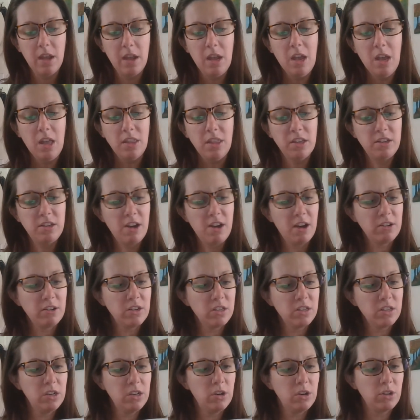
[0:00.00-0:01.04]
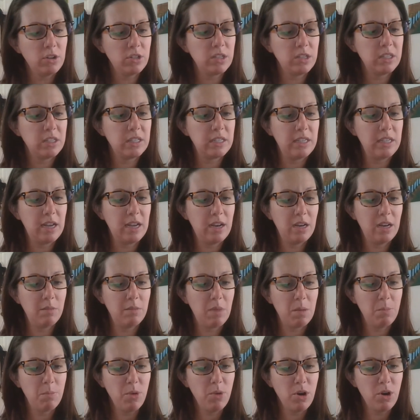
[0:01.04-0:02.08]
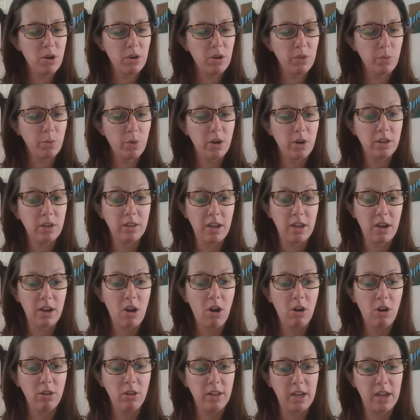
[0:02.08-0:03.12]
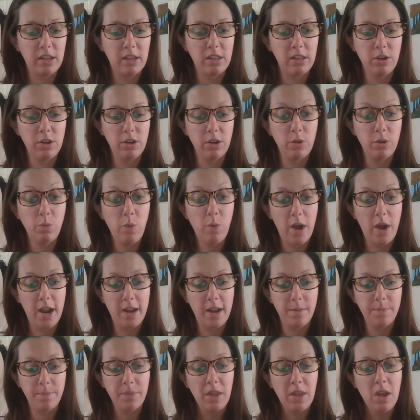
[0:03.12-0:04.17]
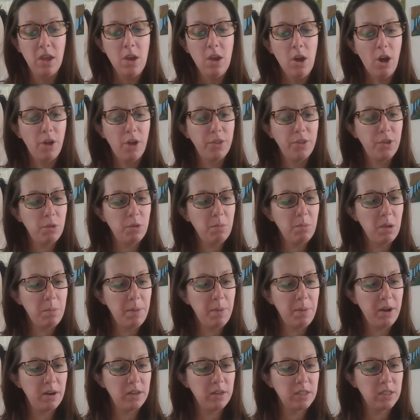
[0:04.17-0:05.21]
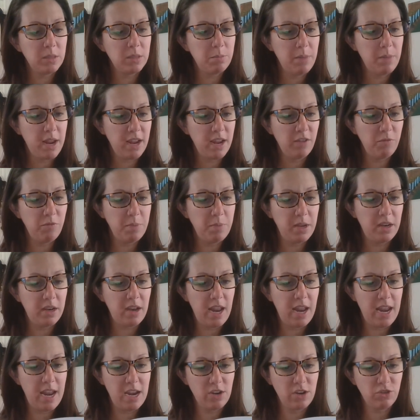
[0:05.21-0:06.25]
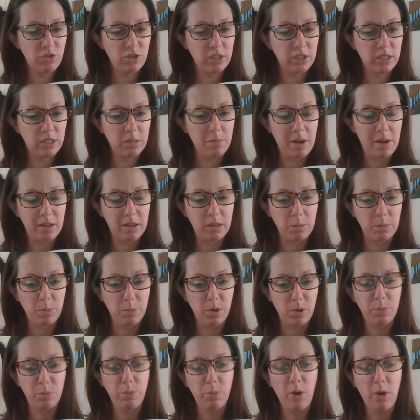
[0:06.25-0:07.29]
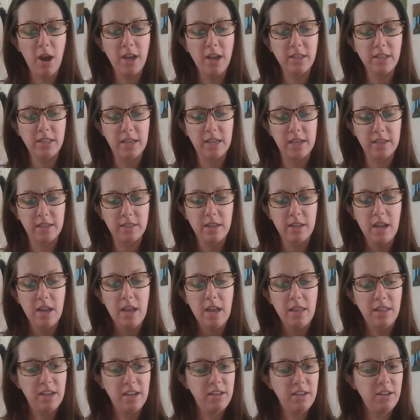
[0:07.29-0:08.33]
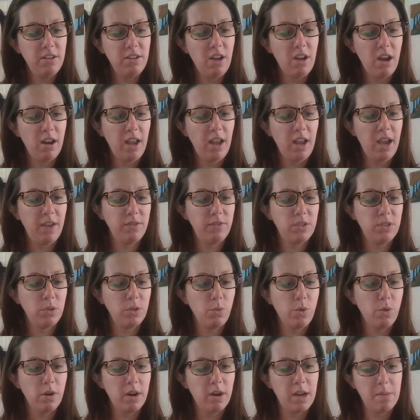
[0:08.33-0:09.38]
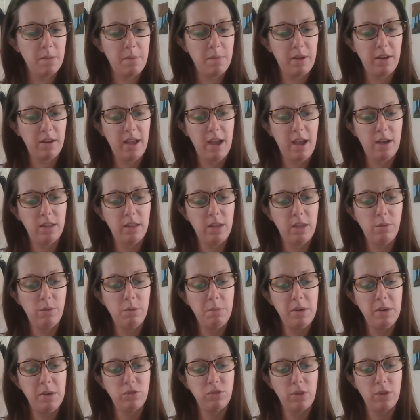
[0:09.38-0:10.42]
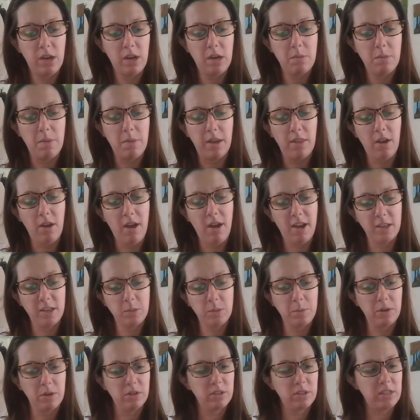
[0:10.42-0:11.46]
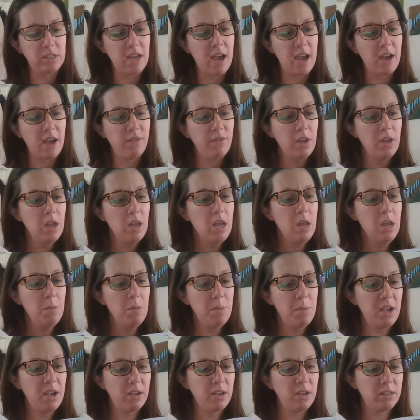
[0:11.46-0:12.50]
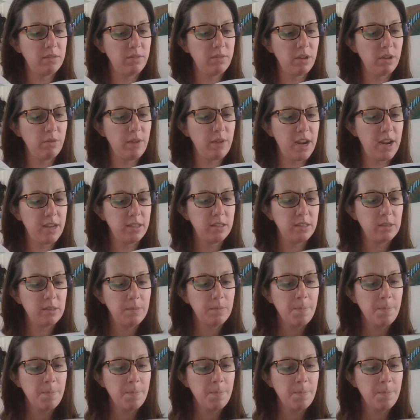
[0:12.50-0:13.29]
The doctors and nurses attending my birth were in all likelihood white. Although my parents may have been anxious about the birth process, they did not have to worry about how they would be treated by the hospital staff because of their race.